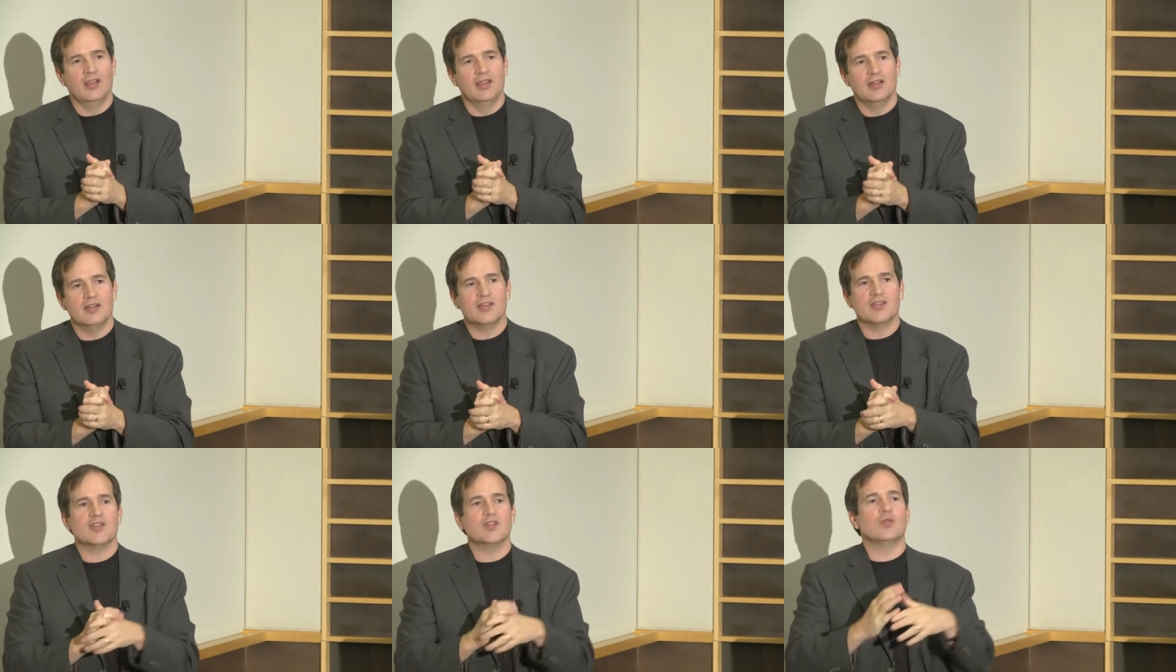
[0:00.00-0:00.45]

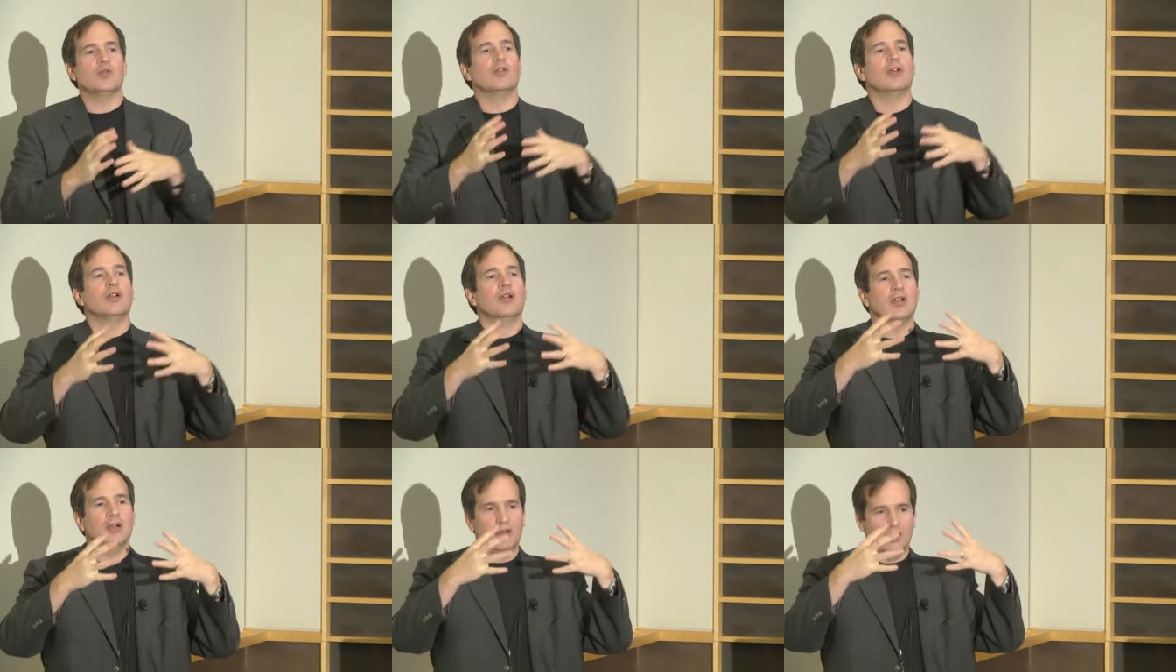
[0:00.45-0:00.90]
to
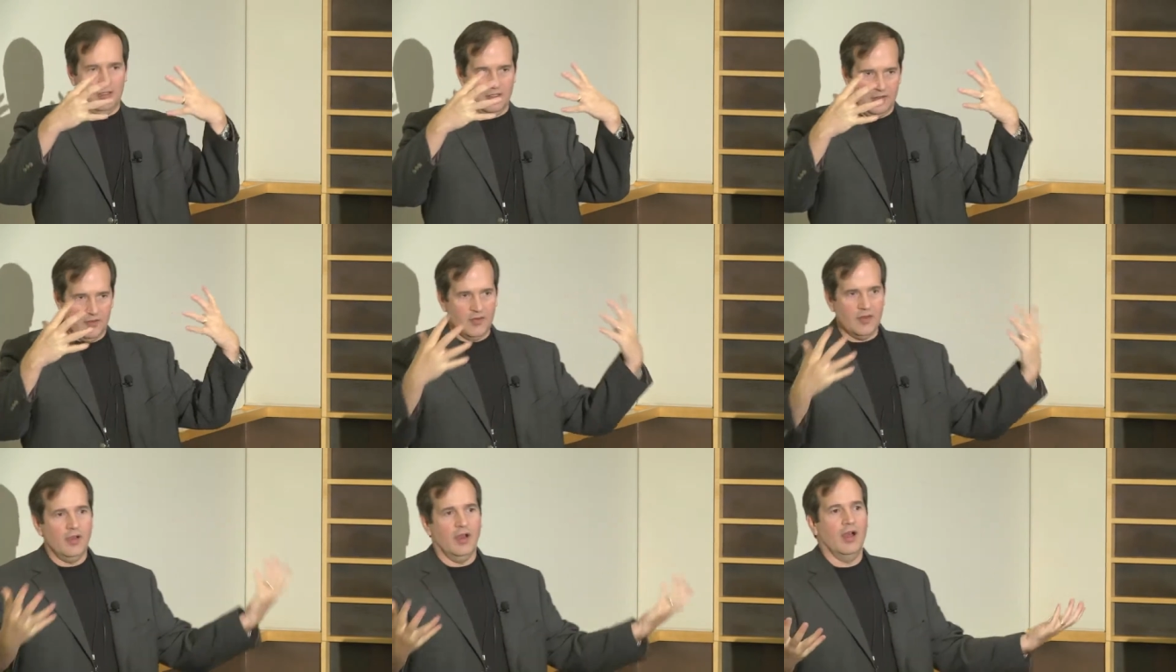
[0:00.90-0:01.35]
store
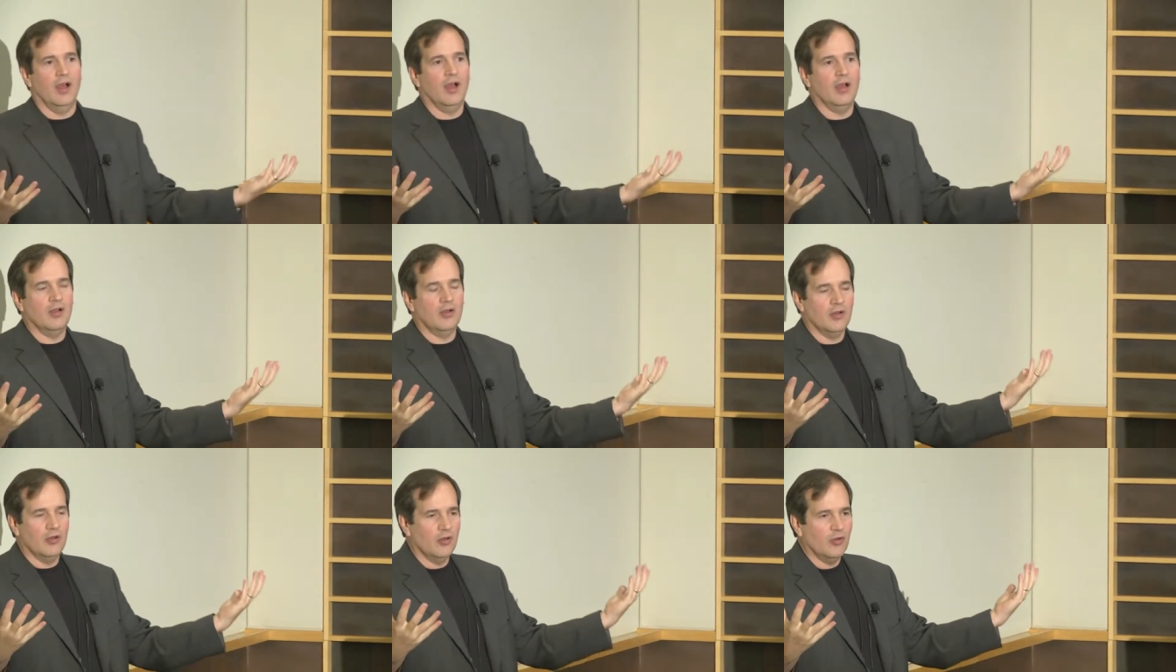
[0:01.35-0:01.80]

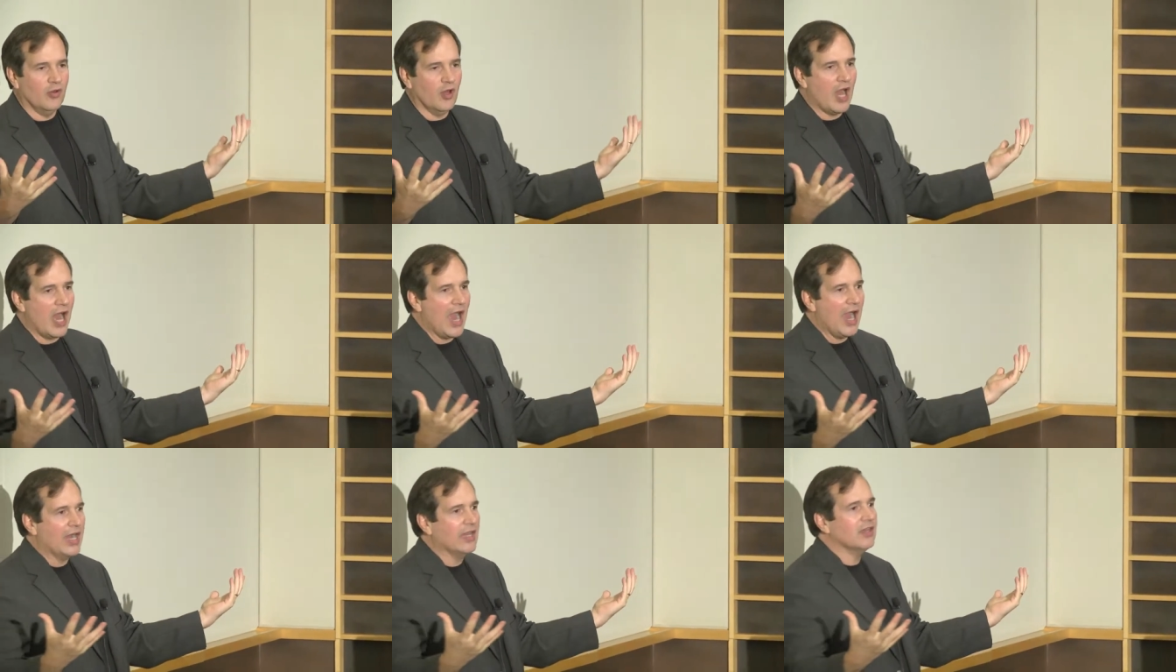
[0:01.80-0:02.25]

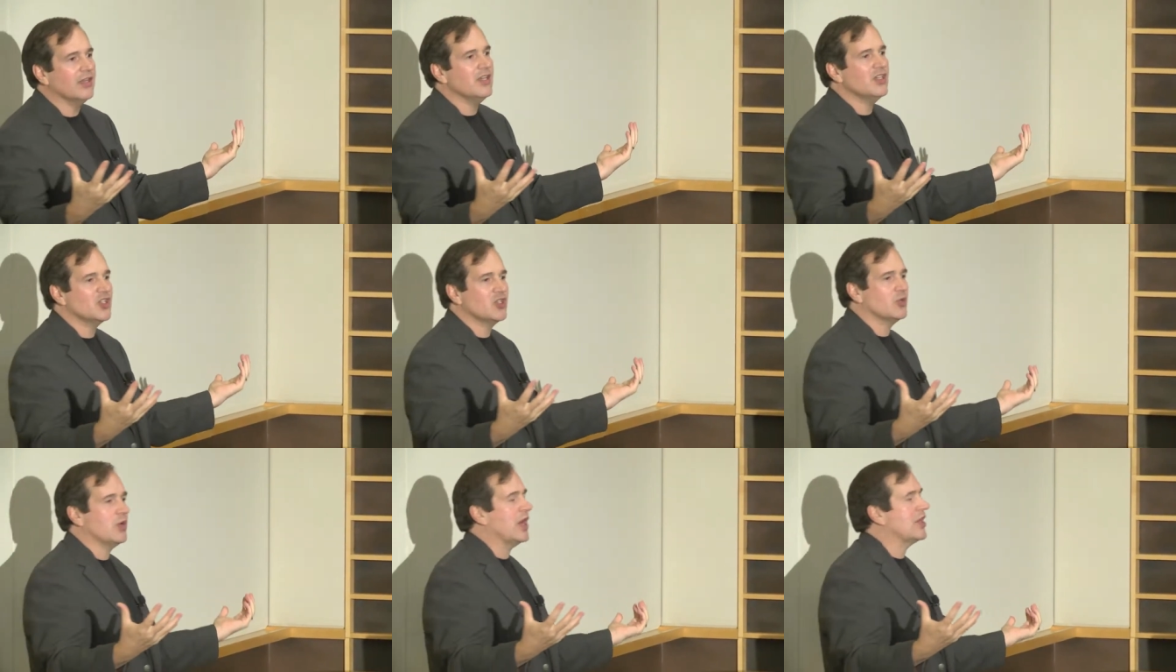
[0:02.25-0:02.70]
highly
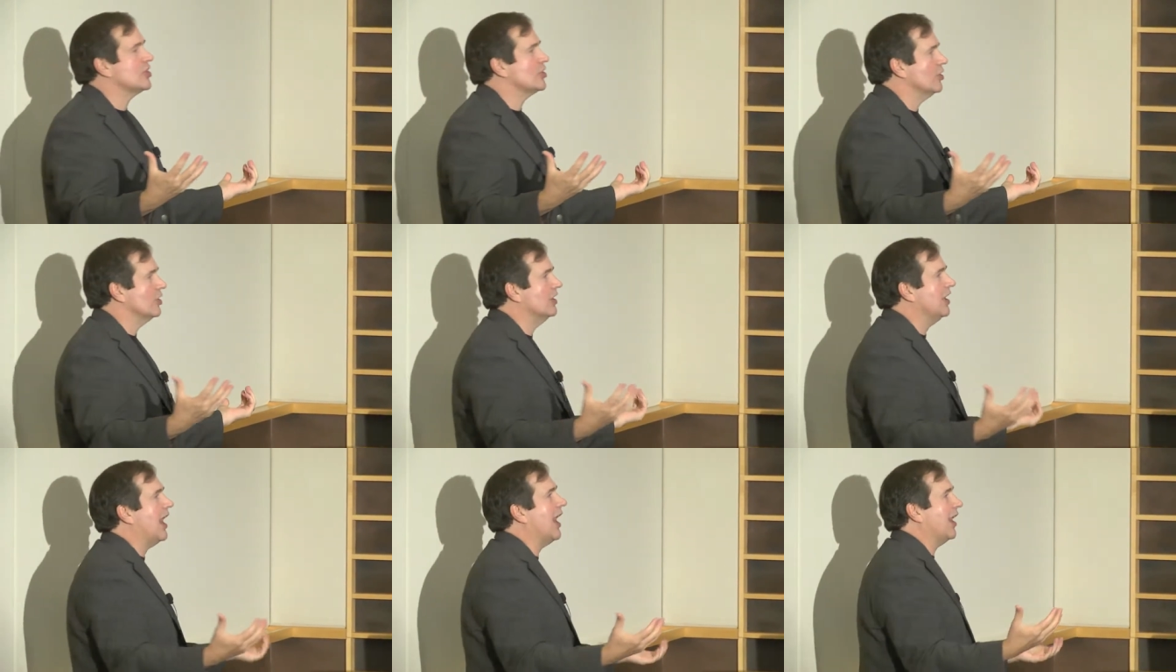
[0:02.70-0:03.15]

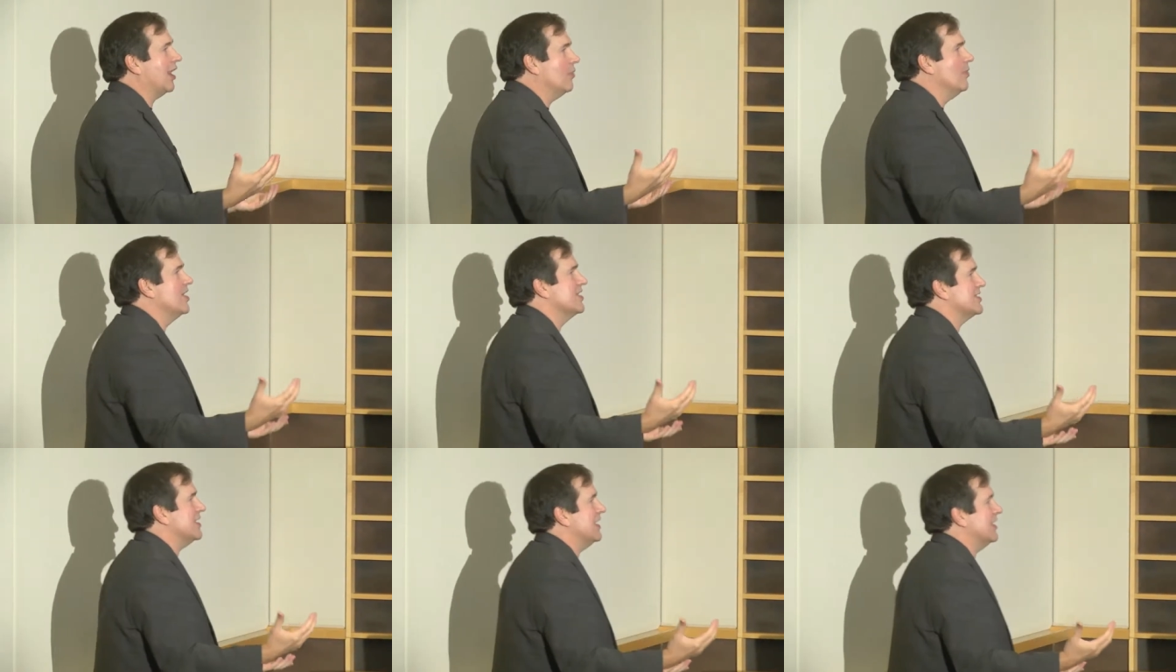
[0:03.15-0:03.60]
structured documents